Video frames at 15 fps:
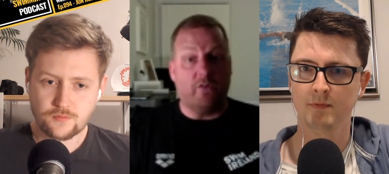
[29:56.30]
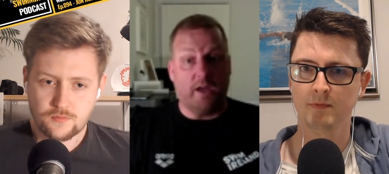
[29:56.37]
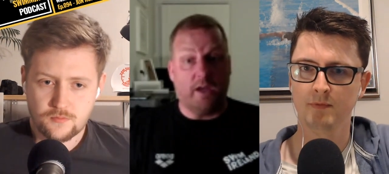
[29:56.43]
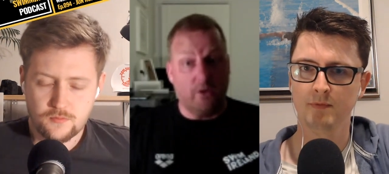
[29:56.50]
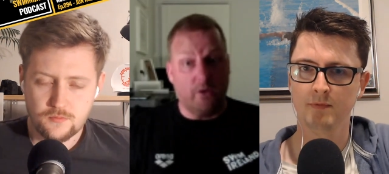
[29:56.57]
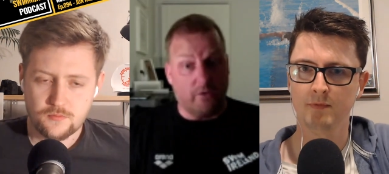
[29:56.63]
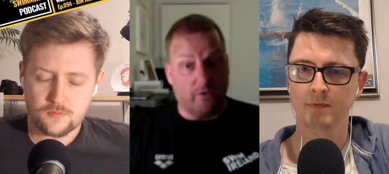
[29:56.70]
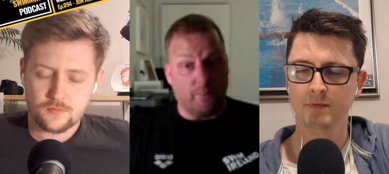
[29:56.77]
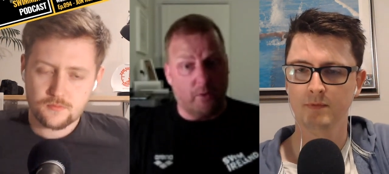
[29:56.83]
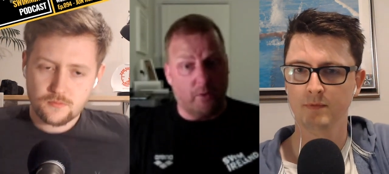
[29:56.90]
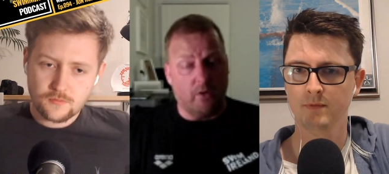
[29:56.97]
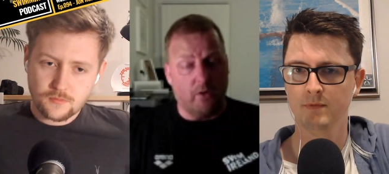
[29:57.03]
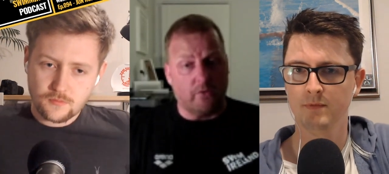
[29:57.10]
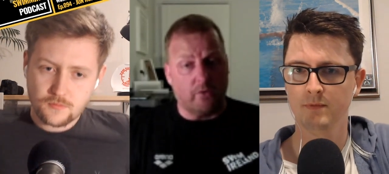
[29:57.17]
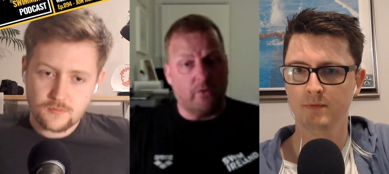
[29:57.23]
Speaker 1: partake in other
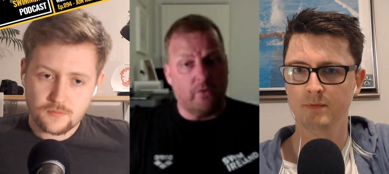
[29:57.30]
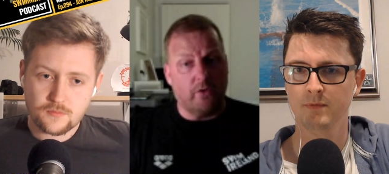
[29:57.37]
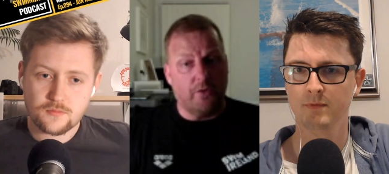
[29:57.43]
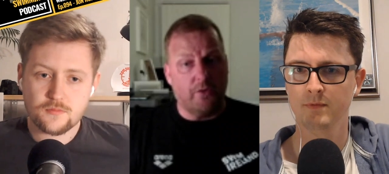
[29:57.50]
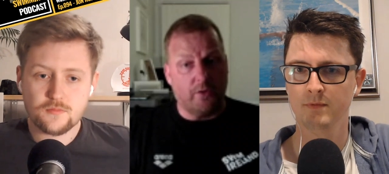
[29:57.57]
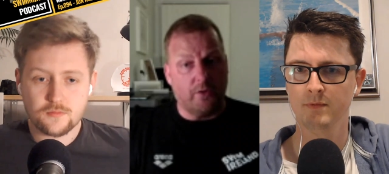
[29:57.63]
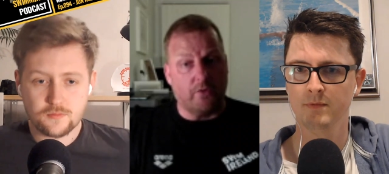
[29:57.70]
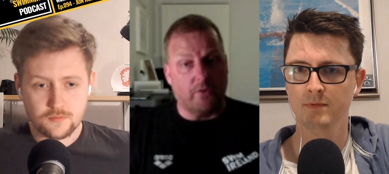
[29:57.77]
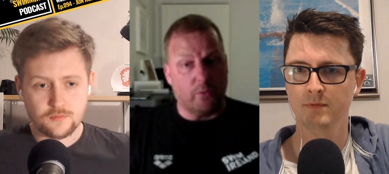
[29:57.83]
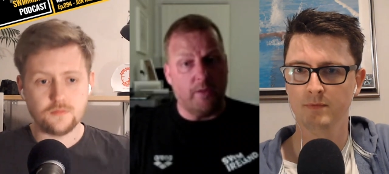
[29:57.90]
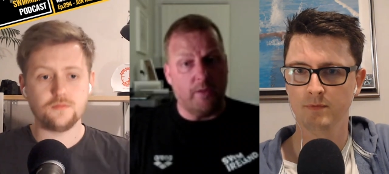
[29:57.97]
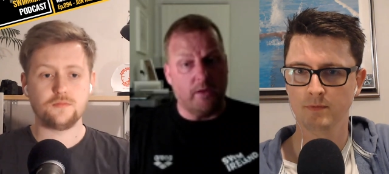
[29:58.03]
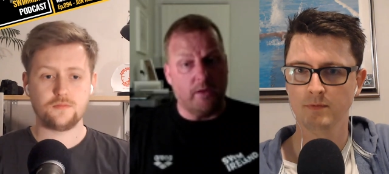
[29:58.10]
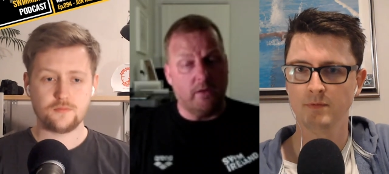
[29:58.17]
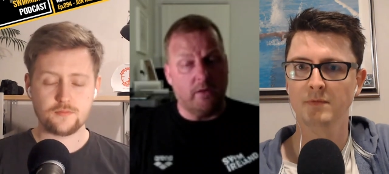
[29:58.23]
sports other than
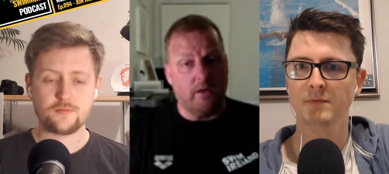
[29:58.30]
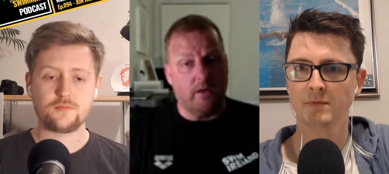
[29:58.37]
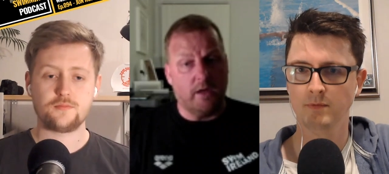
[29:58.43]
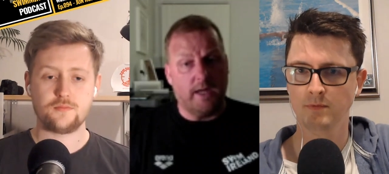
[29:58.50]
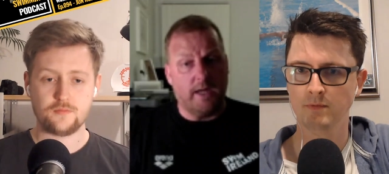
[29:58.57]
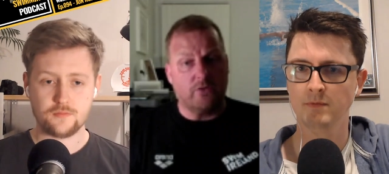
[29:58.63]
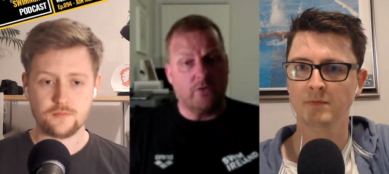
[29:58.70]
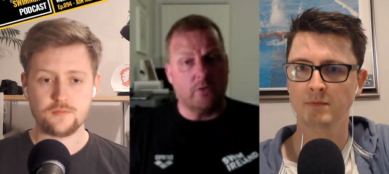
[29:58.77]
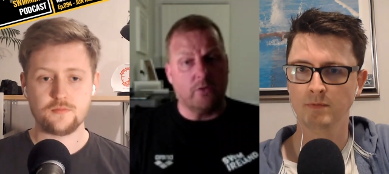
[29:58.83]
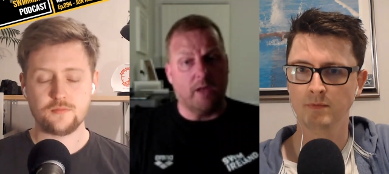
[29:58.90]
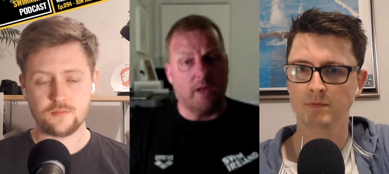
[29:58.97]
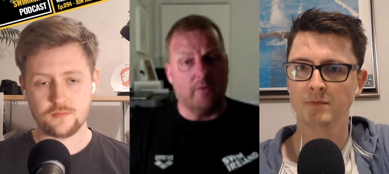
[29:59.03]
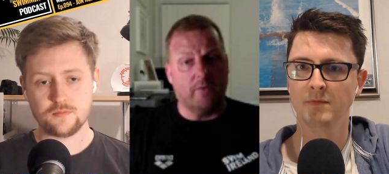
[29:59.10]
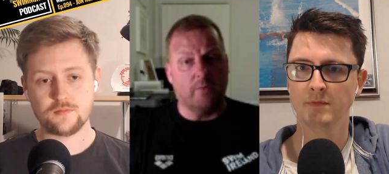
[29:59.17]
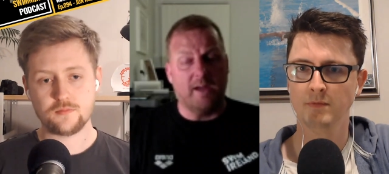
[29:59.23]
swimming mm. at hmm. age
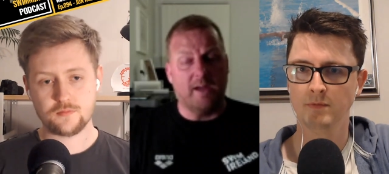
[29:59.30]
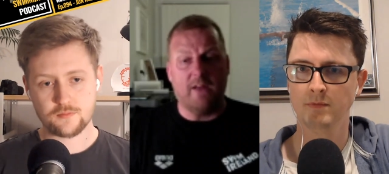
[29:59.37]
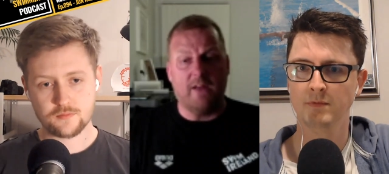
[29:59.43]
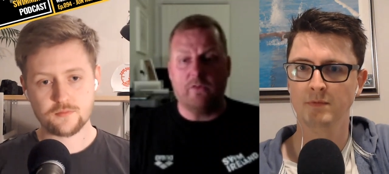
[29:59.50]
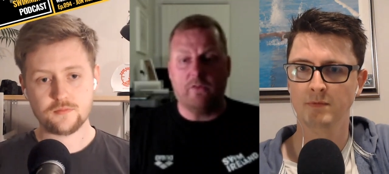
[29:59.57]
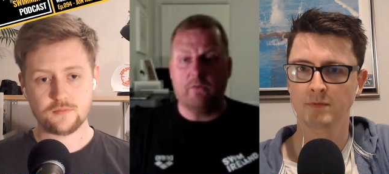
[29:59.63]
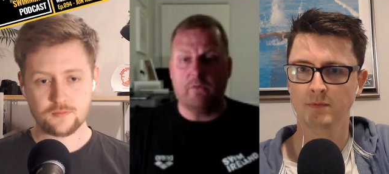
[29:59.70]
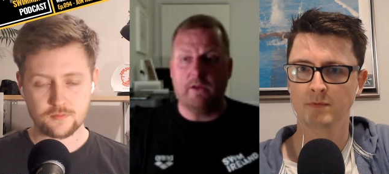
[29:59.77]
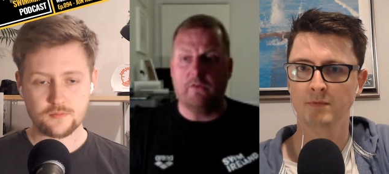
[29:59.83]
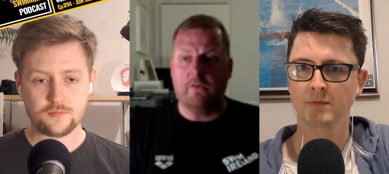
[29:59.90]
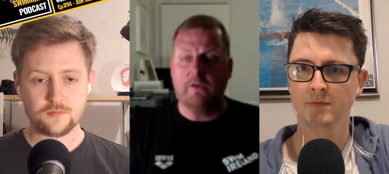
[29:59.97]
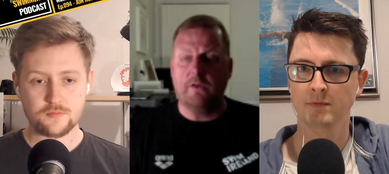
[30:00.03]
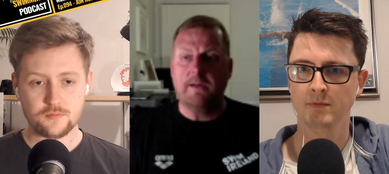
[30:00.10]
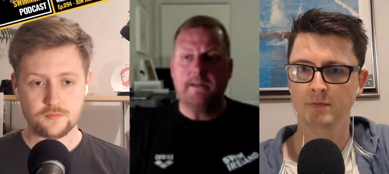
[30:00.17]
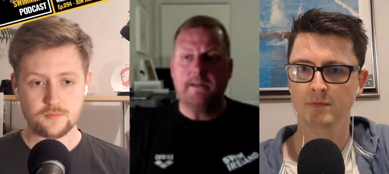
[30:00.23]
group level, my answer
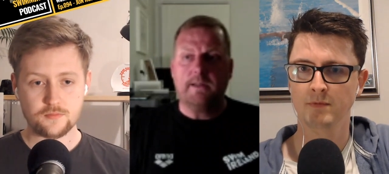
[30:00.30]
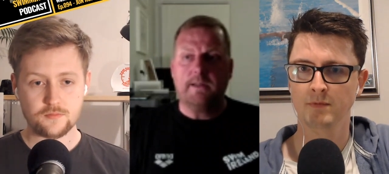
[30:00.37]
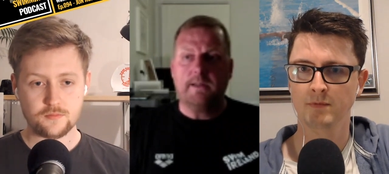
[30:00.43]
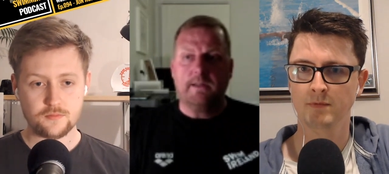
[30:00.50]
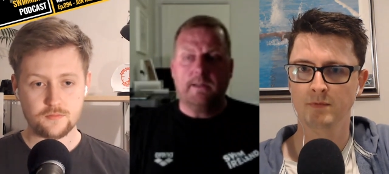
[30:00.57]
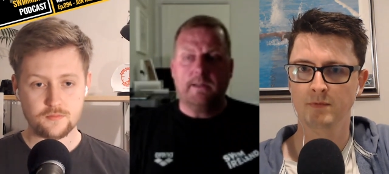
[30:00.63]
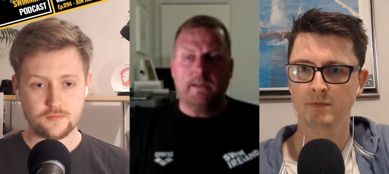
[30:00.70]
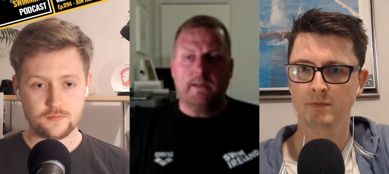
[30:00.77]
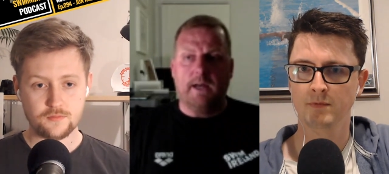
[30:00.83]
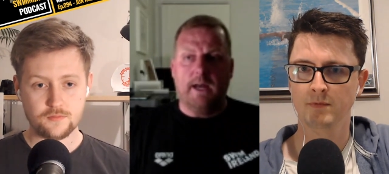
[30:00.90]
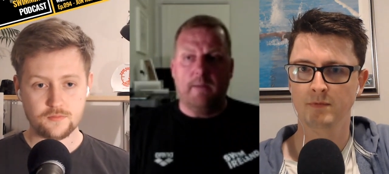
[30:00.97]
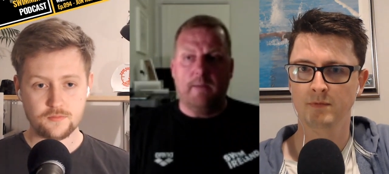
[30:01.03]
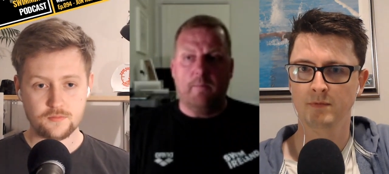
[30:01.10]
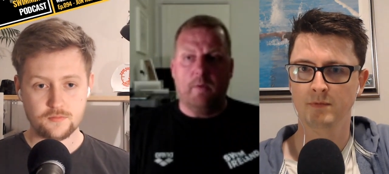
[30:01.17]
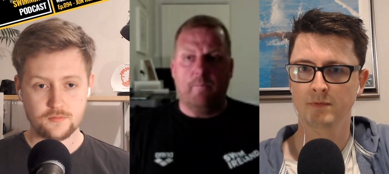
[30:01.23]
is
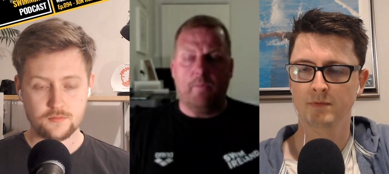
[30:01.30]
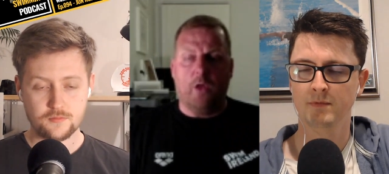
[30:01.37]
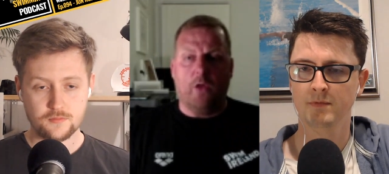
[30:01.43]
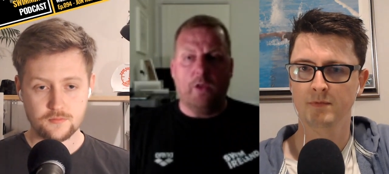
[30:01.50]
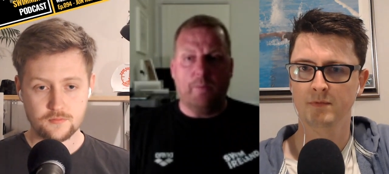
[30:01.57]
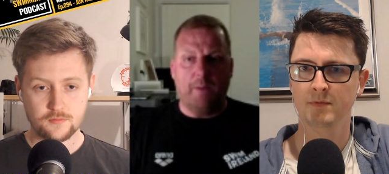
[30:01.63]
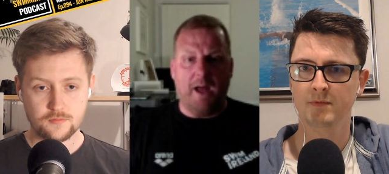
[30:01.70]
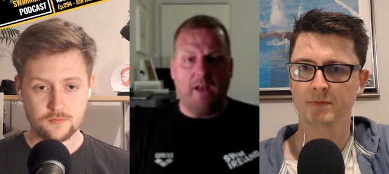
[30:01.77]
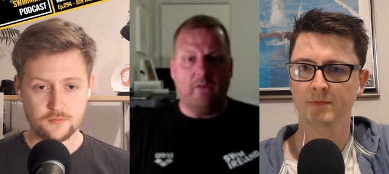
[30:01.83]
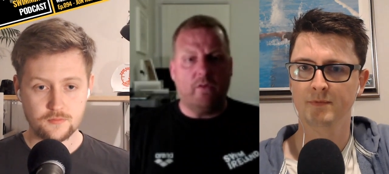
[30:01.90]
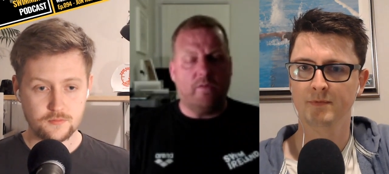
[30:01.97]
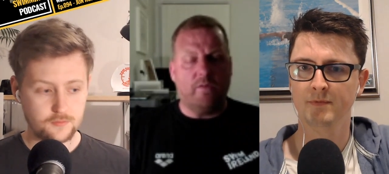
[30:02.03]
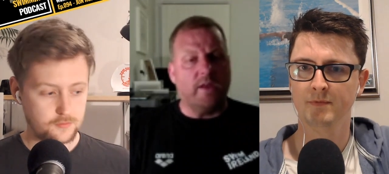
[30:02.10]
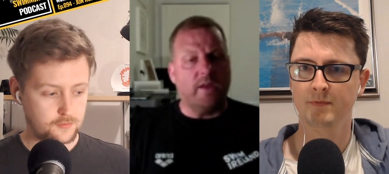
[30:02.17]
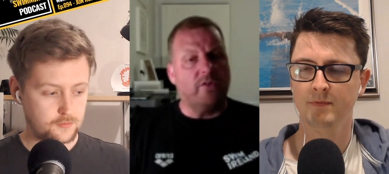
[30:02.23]
um, on the
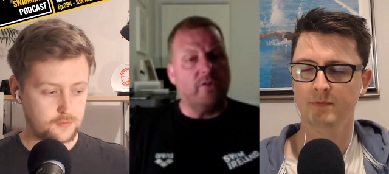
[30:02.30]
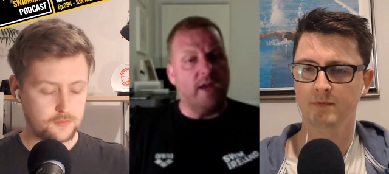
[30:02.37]
balance of